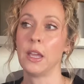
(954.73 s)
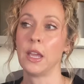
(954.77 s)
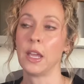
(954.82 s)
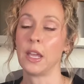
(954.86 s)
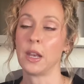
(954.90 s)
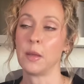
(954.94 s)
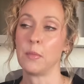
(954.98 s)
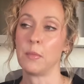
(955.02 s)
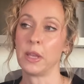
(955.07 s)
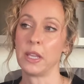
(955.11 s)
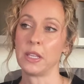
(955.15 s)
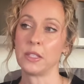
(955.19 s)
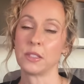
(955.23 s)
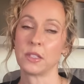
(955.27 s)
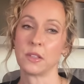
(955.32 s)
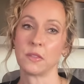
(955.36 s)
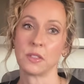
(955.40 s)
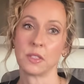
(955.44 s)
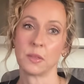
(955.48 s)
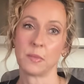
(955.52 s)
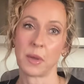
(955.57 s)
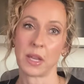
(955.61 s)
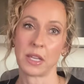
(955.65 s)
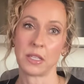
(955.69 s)
and a base of
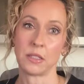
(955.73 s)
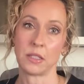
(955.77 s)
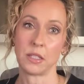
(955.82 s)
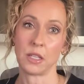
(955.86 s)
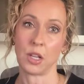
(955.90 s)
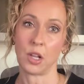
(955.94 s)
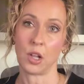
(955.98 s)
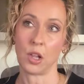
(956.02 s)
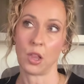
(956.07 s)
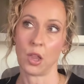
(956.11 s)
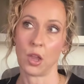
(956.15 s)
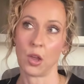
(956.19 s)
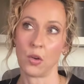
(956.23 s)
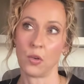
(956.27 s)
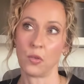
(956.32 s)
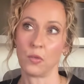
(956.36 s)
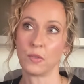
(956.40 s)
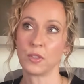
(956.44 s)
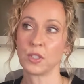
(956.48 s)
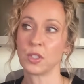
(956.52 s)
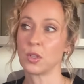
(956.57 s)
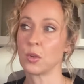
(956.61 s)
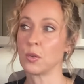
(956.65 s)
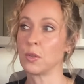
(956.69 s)
spicy clove.
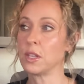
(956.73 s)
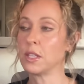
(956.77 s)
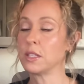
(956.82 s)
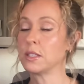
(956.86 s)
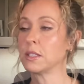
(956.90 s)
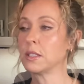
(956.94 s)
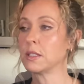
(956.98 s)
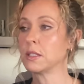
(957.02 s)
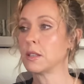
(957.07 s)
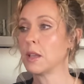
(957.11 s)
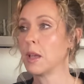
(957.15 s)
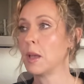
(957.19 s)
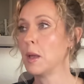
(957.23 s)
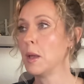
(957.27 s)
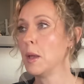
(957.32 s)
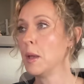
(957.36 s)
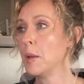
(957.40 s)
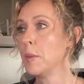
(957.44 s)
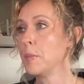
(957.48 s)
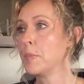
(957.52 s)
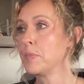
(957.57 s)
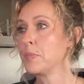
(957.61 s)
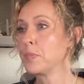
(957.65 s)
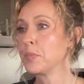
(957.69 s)
So this
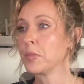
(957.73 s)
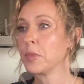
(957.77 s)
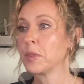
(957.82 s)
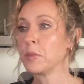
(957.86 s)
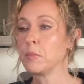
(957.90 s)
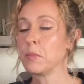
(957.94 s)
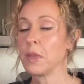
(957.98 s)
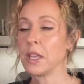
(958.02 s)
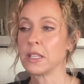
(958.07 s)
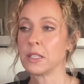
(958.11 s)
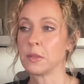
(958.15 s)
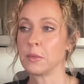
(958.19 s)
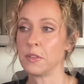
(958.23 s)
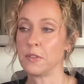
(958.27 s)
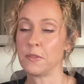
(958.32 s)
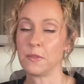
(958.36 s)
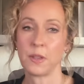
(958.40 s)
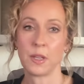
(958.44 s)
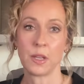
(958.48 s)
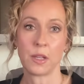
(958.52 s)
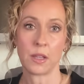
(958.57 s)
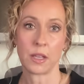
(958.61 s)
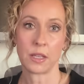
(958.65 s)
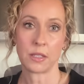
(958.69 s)
makes me
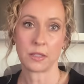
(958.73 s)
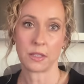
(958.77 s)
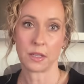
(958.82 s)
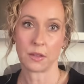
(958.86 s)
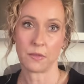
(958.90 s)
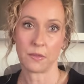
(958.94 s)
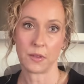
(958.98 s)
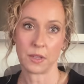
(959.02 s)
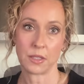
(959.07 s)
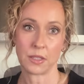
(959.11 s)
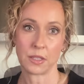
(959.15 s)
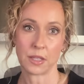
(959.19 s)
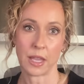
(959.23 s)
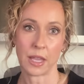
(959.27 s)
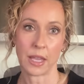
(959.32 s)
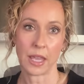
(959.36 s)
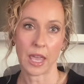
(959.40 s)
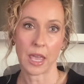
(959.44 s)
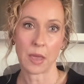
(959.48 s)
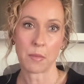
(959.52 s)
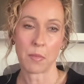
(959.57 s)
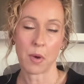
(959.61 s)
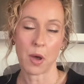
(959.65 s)
feel as if it's like a